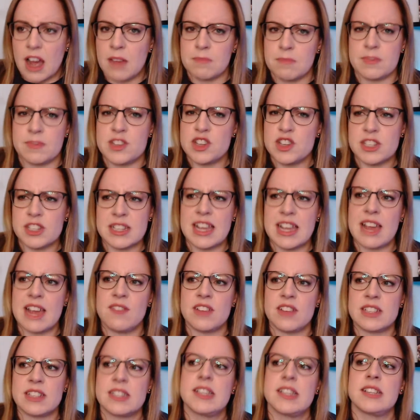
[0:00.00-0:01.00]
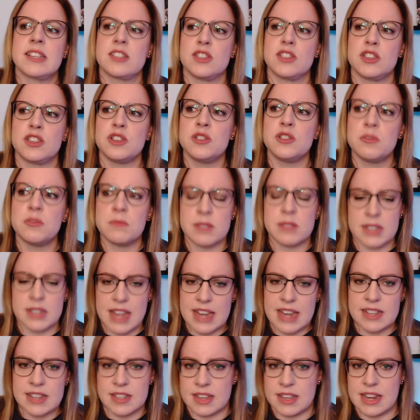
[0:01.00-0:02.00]
Just gave us this
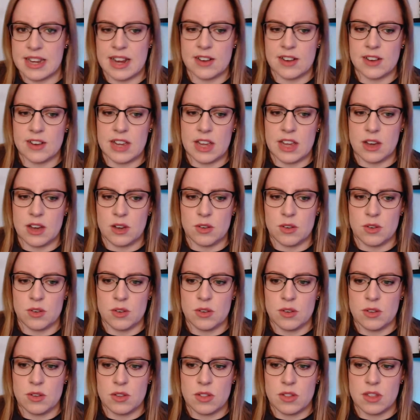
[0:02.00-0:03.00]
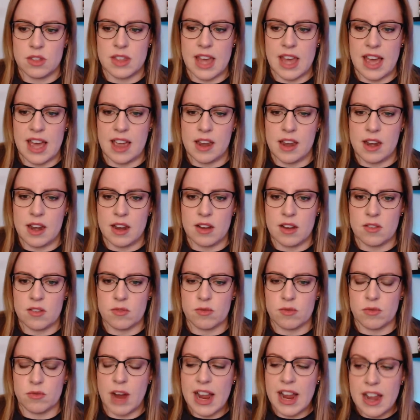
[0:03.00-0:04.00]
doomsday scenario that
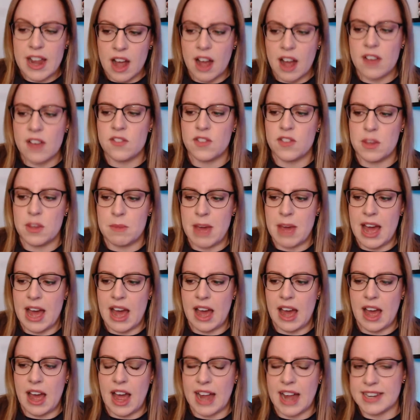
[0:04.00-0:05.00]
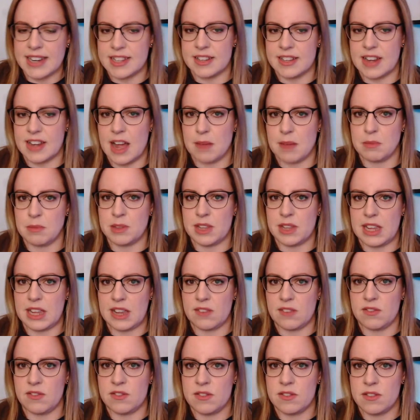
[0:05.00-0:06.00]
right off the bat I did not
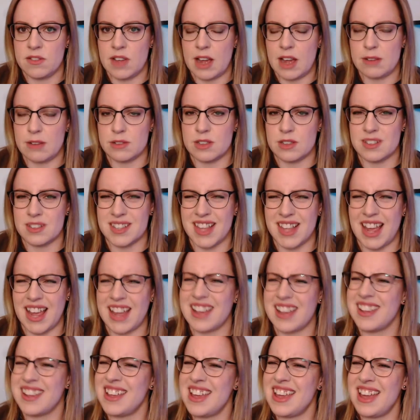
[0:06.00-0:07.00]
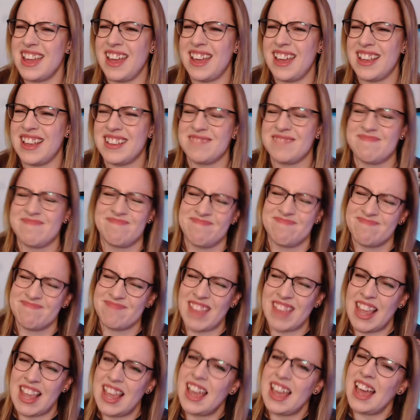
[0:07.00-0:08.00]
believe. I was just like,
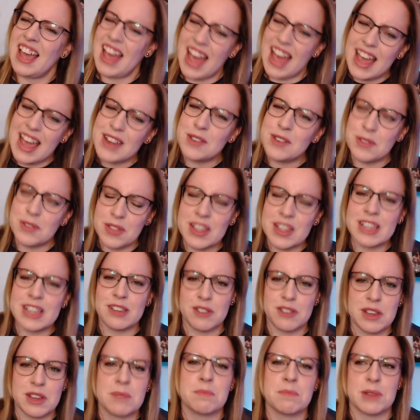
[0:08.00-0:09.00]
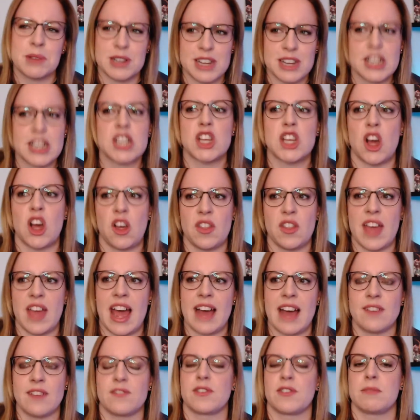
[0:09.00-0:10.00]
I don't think you can predict all
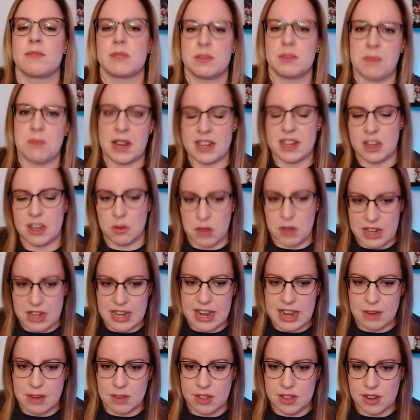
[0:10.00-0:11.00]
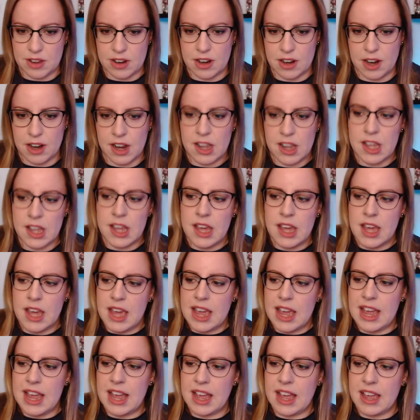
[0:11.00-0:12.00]
that from spending one day with her.
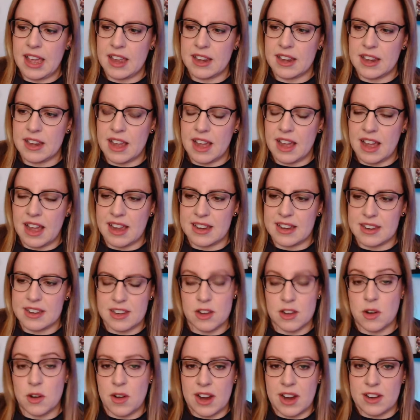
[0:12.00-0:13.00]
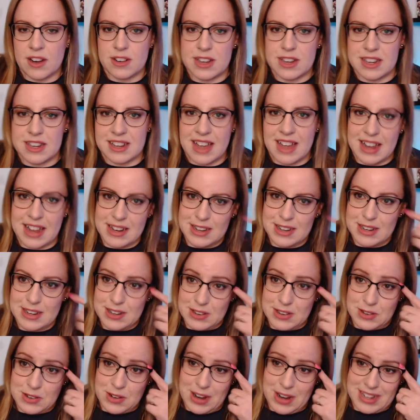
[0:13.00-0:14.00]
And I already kind of
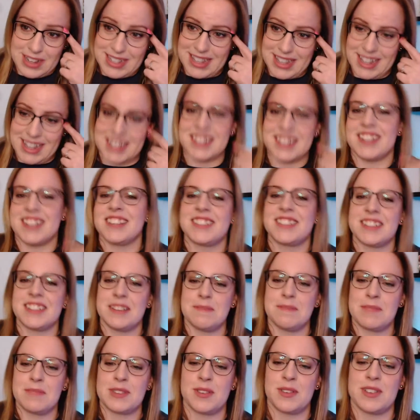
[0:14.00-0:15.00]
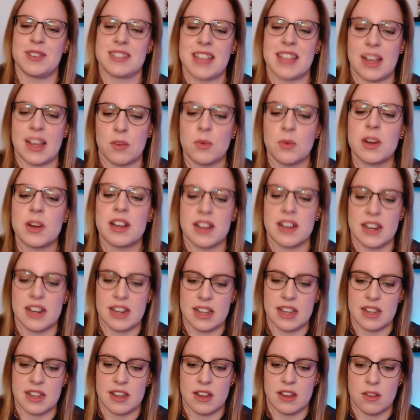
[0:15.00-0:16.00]
didn't trust the system. So I was like, we're
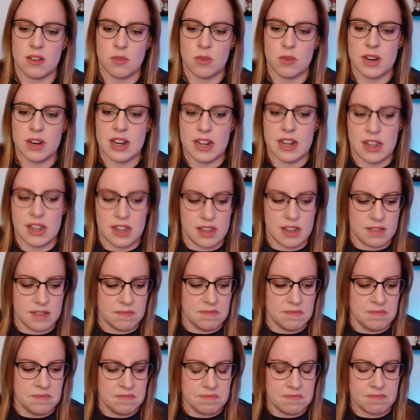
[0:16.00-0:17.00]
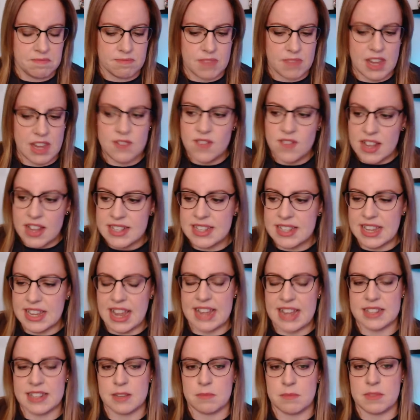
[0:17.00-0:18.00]
gonna
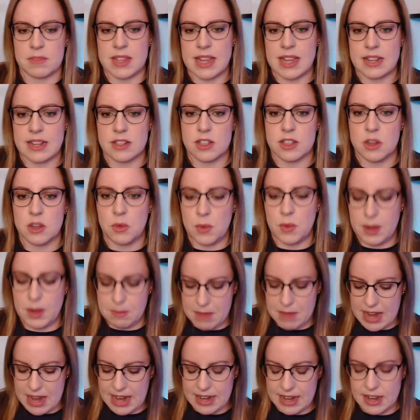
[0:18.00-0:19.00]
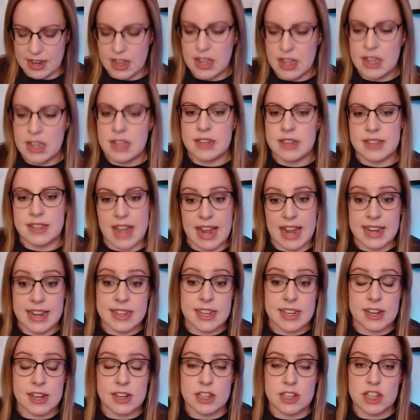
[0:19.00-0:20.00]
investigate some things. So we made
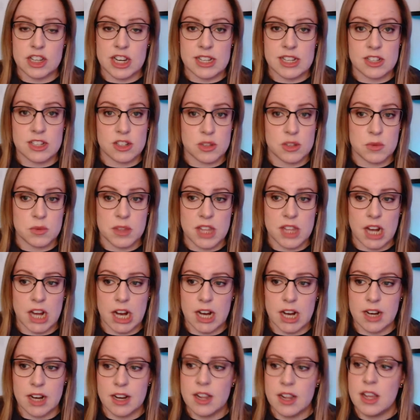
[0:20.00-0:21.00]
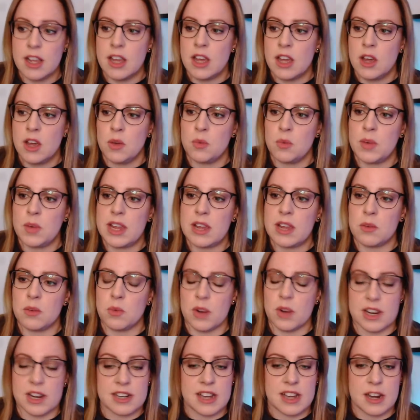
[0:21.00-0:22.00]
dietary changes with her. We
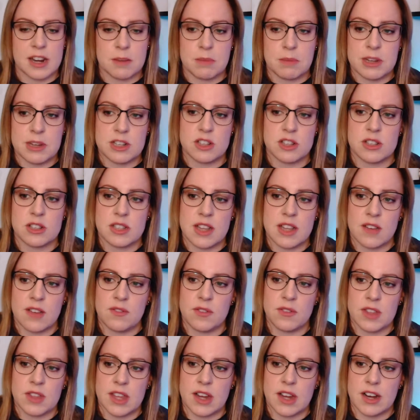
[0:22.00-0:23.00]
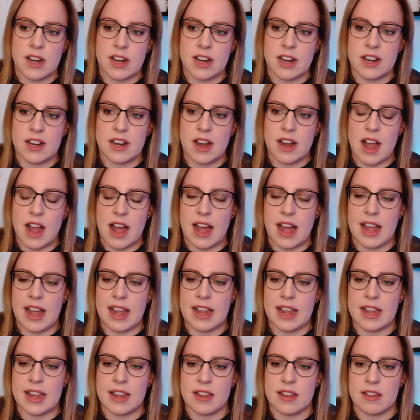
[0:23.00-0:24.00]
worked on a bunch of stuff with her.
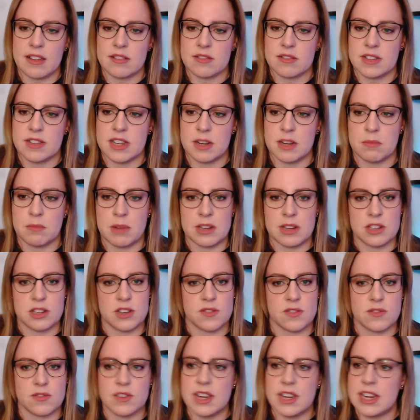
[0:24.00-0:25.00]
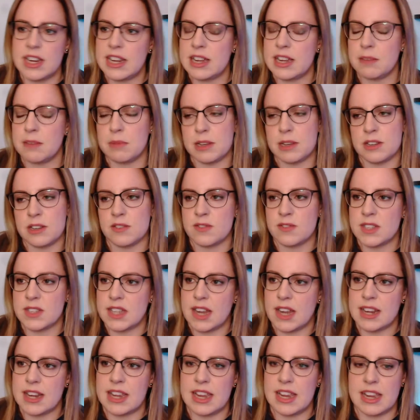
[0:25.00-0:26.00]
I did a bunch of reading, a bunch of
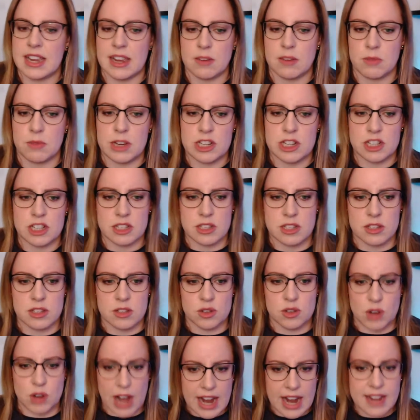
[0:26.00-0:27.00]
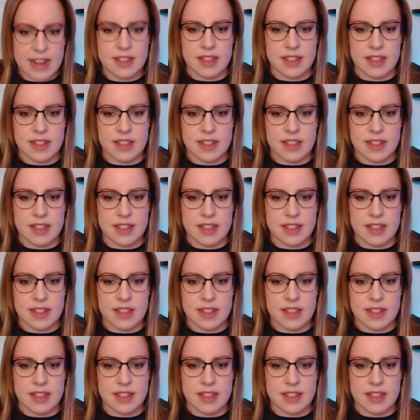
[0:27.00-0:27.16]
studying, and we just tried